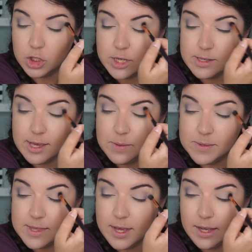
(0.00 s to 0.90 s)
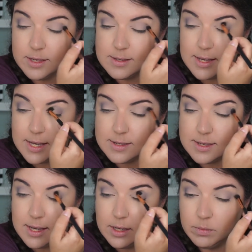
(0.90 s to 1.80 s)
Just keeps things
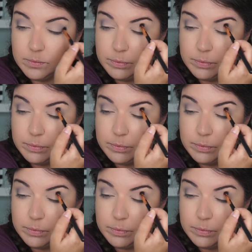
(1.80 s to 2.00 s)
easy.